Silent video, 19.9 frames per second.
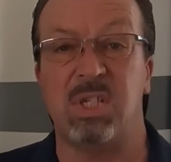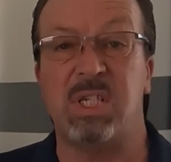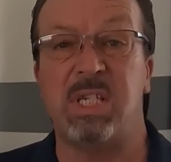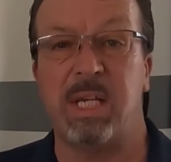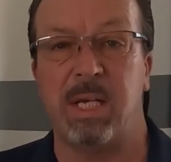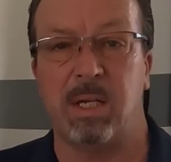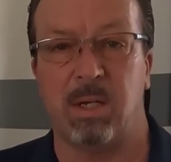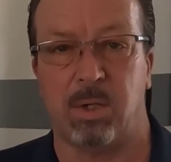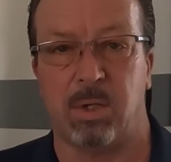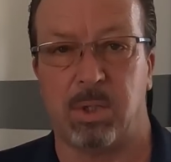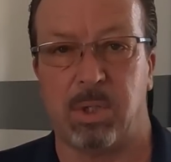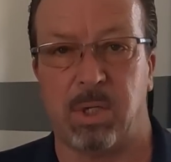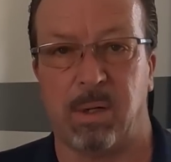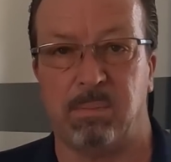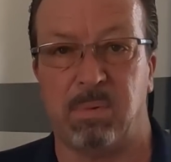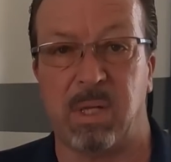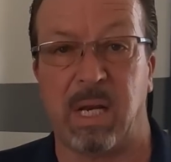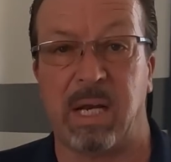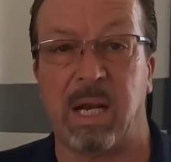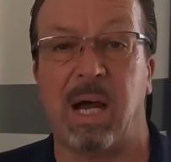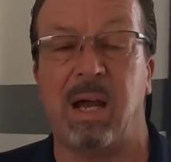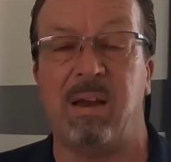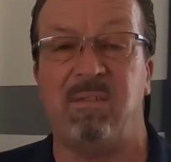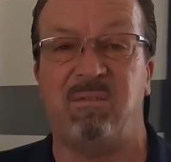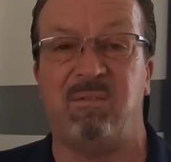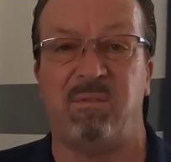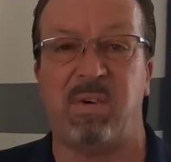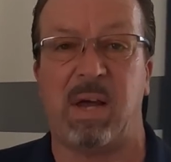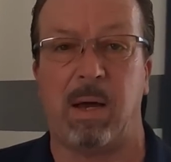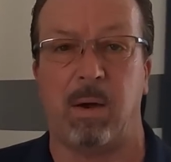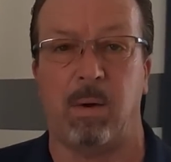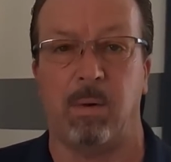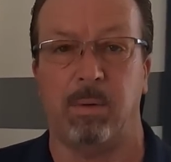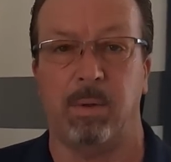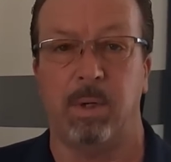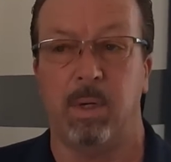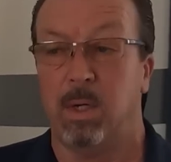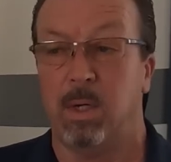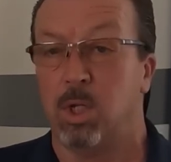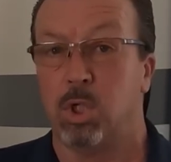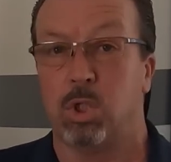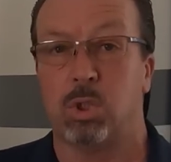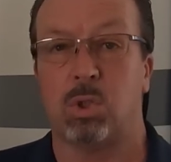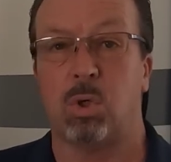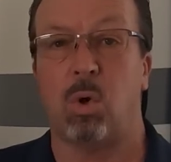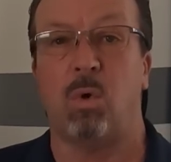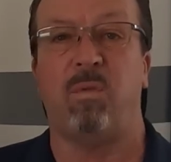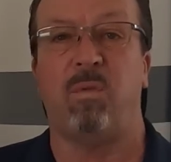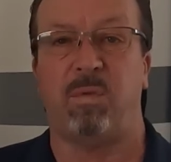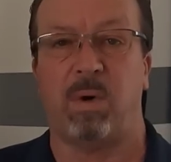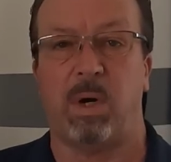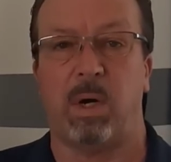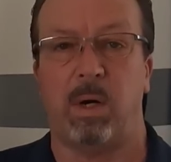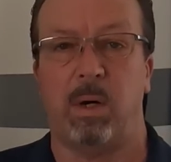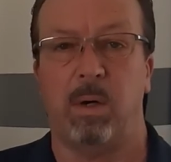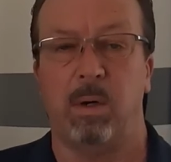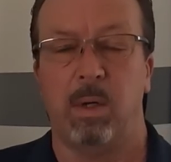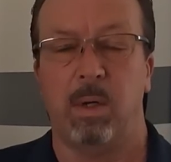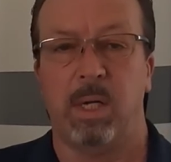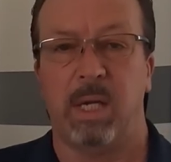dealership that I've found so far